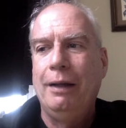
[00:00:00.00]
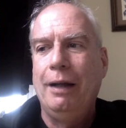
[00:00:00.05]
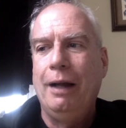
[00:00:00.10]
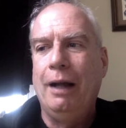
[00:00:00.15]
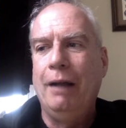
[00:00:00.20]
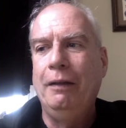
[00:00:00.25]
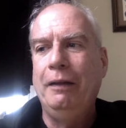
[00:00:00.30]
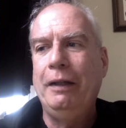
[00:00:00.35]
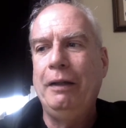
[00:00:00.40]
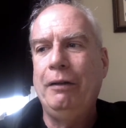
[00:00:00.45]

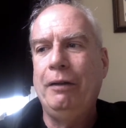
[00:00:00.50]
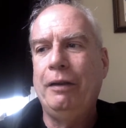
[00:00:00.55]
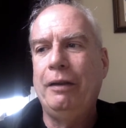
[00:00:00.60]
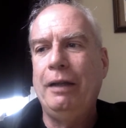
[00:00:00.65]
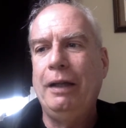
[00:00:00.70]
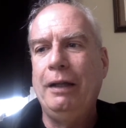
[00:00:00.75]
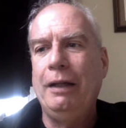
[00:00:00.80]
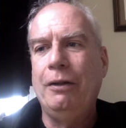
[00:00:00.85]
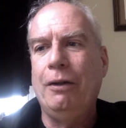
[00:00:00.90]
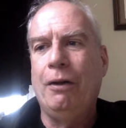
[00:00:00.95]
a little
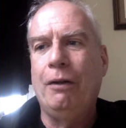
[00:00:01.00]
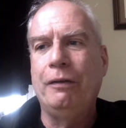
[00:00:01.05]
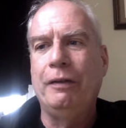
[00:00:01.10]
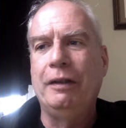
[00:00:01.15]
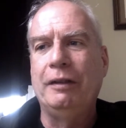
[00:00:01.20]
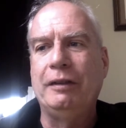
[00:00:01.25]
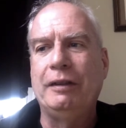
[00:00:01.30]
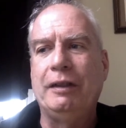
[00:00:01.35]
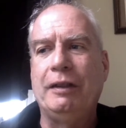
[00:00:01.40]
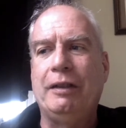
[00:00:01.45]
thing called
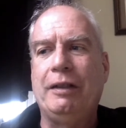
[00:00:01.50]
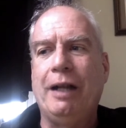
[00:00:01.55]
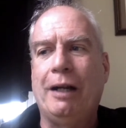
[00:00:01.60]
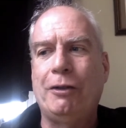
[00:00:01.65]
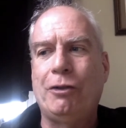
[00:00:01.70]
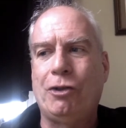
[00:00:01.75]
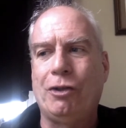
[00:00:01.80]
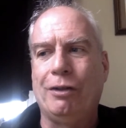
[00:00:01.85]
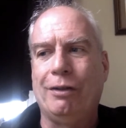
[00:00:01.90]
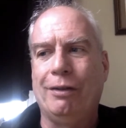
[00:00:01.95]
The
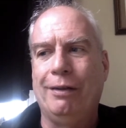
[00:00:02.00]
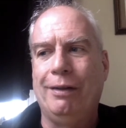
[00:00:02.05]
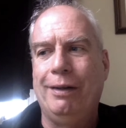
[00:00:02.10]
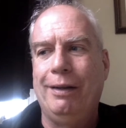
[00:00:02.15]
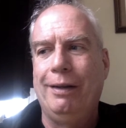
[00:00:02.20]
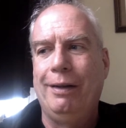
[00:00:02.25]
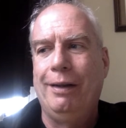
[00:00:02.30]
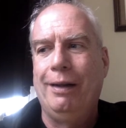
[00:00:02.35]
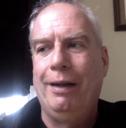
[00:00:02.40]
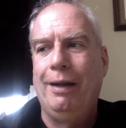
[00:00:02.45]
Seduction,
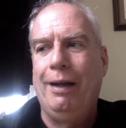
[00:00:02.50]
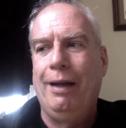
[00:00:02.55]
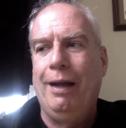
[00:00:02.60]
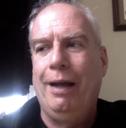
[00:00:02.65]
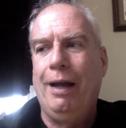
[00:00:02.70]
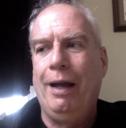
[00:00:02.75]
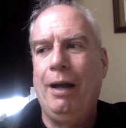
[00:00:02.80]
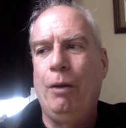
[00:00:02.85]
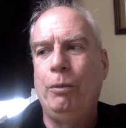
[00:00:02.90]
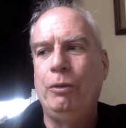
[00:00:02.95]

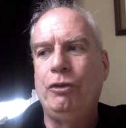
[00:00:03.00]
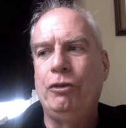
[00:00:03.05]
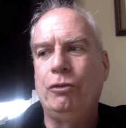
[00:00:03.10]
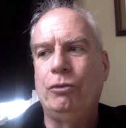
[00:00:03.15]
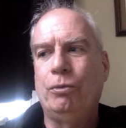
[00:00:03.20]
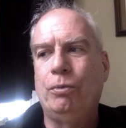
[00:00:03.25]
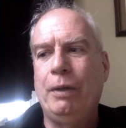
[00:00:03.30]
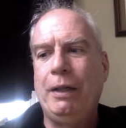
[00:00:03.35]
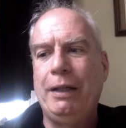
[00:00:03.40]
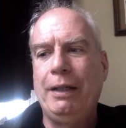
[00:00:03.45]
uh, which is
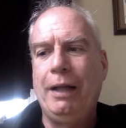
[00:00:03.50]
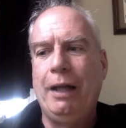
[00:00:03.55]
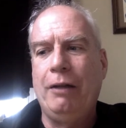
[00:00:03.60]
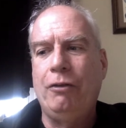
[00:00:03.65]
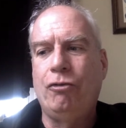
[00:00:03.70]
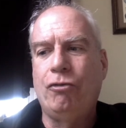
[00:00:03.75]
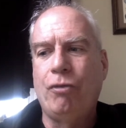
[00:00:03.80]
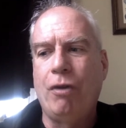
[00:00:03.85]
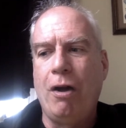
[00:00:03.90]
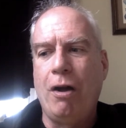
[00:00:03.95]
written
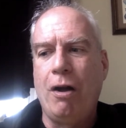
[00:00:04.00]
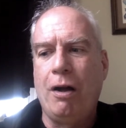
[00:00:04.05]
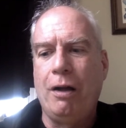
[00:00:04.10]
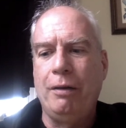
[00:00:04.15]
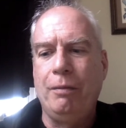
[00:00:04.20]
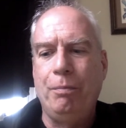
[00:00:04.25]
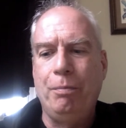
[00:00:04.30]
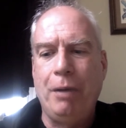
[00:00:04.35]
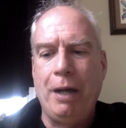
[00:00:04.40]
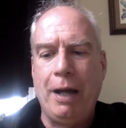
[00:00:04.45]
and
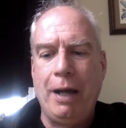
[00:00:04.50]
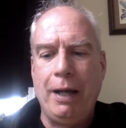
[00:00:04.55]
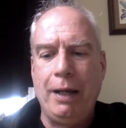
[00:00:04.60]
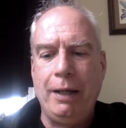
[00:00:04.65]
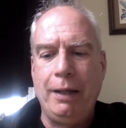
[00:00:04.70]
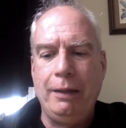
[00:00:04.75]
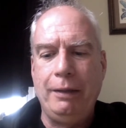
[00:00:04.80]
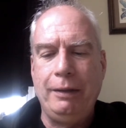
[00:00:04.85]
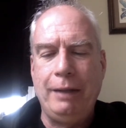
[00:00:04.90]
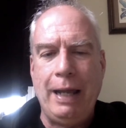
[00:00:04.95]
drawn
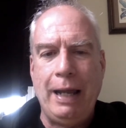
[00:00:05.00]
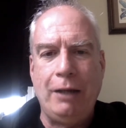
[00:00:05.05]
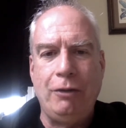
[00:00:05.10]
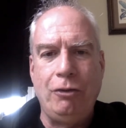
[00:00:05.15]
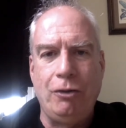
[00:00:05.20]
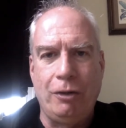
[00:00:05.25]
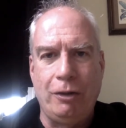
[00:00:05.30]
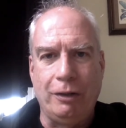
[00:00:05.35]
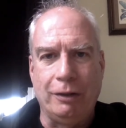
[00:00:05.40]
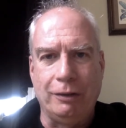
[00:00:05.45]
by Dan
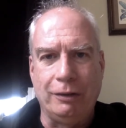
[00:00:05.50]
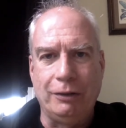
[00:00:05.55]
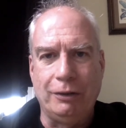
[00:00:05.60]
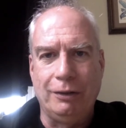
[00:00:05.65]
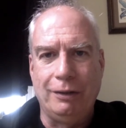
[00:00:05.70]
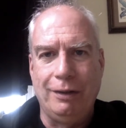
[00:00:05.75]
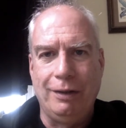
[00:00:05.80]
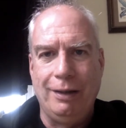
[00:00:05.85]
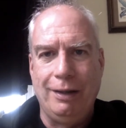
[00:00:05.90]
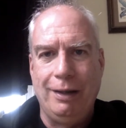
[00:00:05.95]
Jurgens.
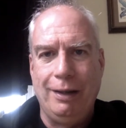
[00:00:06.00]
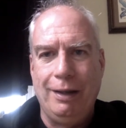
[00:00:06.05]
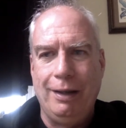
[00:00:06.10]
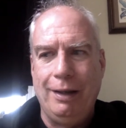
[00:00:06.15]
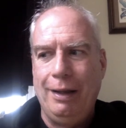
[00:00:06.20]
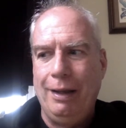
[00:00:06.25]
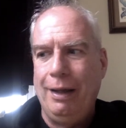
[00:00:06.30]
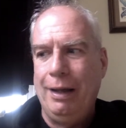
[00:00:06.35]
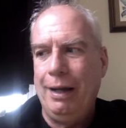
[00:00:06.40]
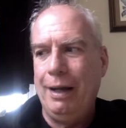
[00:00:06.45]

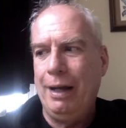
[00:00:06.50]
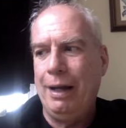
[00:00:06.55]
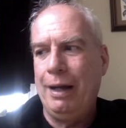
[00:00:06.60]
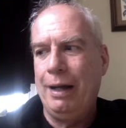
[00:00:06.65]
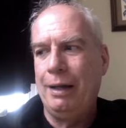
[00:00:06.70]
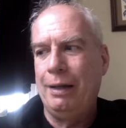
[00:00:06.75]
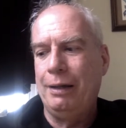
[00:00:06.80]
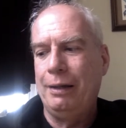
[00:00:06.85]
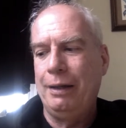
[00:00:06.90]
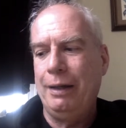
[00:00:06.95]

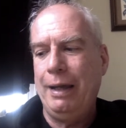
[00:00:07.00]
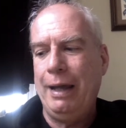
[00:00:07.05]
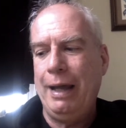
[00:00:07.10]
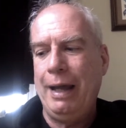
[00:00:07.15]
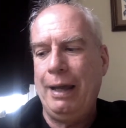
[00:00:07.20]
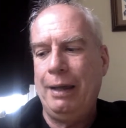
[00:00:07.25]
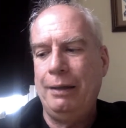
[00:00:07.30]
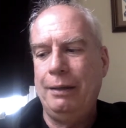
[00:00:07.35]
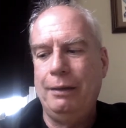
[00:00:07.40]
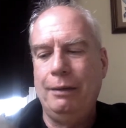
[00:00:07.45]
Uh,
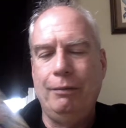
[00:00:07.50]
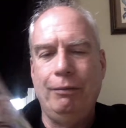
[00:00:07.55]
and